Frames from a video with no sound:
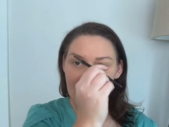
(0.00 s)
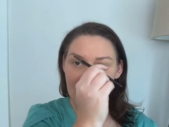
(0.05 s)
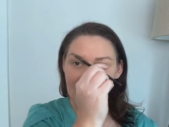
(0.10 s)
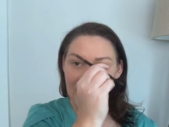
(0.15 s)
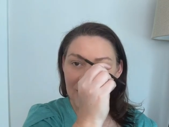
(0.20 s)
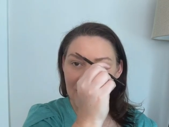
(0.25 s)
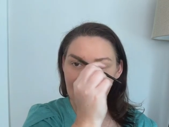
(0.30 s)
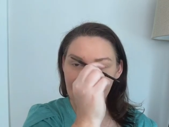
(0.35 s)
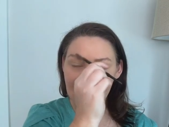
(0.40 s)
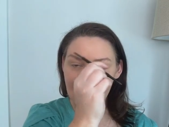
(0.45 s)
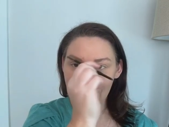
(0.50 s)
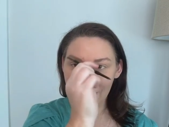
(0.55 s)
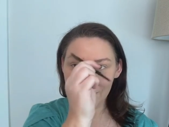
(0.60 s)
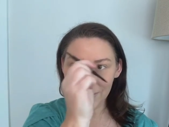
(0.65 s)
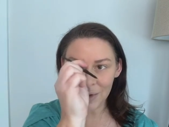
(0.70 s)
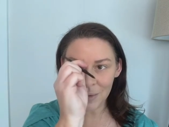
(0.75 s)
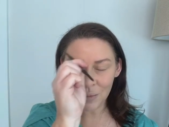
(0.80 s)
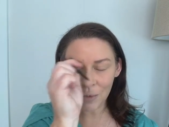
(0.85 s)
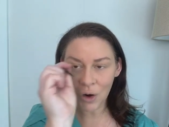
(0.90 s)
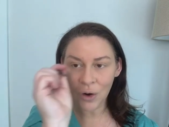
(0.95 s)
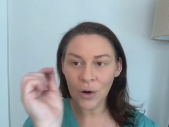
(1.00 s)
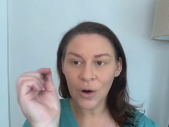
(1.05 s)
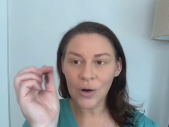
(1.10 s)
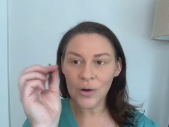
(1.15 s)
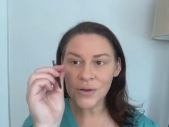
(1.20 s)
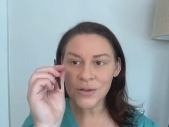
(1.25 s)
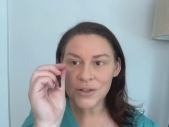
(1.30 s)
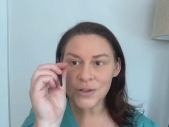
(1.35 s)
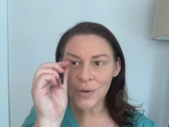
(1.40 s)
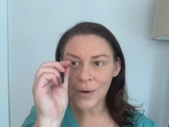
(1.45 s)
And I have them
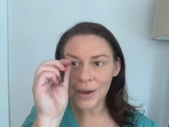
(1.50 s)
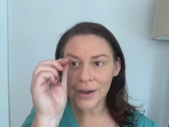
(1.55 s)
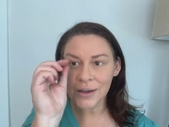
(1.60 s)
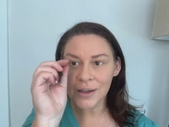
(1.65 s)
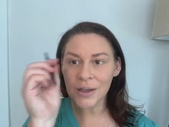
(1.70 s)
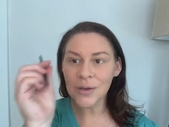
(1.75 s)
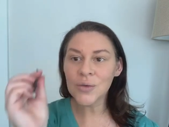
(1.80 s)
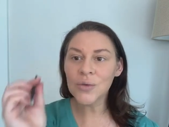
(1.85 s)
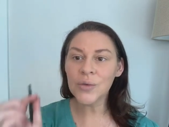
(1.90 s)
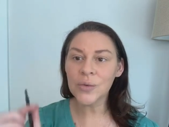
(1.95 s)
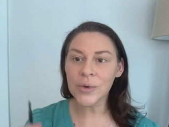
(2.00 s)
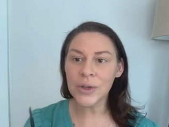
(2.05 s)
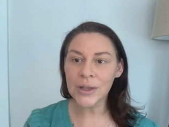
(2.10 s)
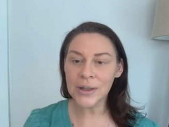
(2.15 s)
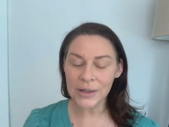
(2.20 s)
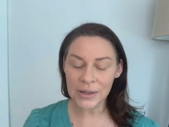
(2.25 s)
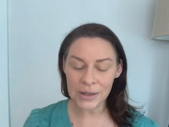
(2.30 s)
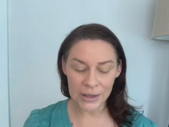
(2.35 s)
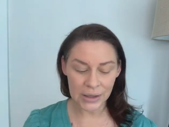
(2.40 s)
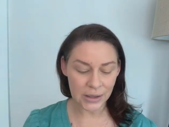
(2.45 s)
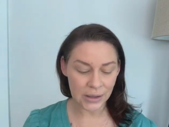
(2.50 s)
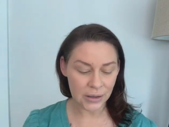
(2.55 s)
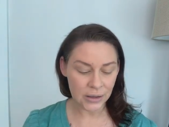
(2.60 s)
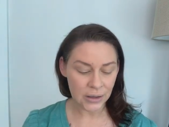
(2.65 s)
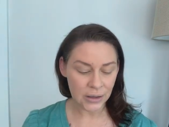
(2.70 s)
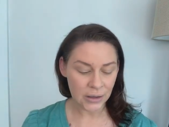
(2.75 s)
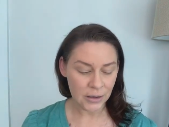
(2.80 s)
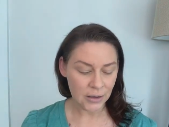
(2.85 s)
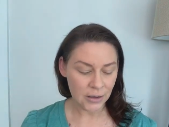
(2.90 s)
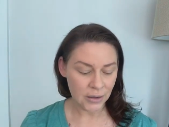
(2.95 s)
all, so I can really
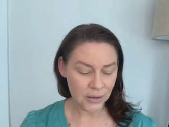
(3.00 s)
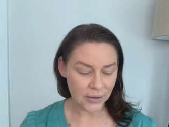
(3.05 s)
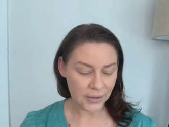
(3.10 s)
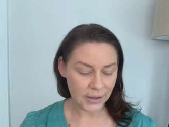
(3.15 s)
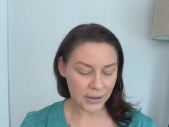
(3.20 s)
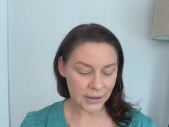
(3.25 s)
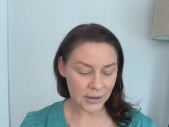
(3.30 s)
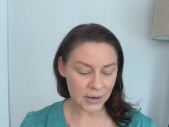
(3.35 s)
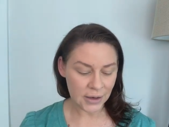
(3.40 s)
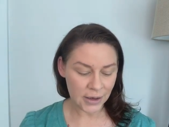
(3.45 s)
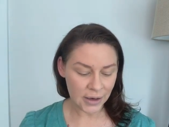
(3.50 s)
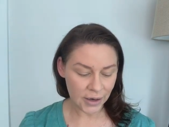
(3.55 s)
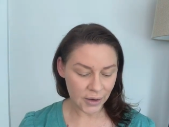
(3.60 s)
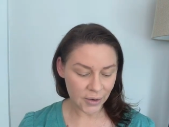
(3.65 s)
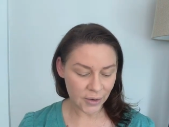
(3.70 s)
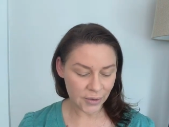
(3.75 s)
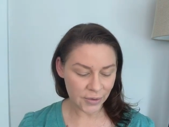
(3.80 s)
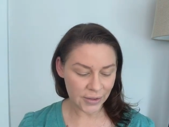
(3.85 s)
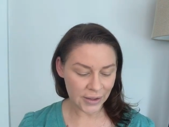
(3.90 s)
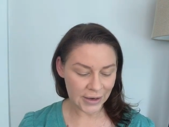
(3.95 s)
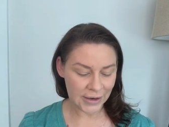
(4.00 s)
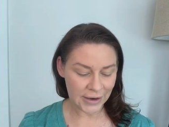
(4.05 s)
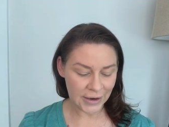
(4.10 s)
like narrow that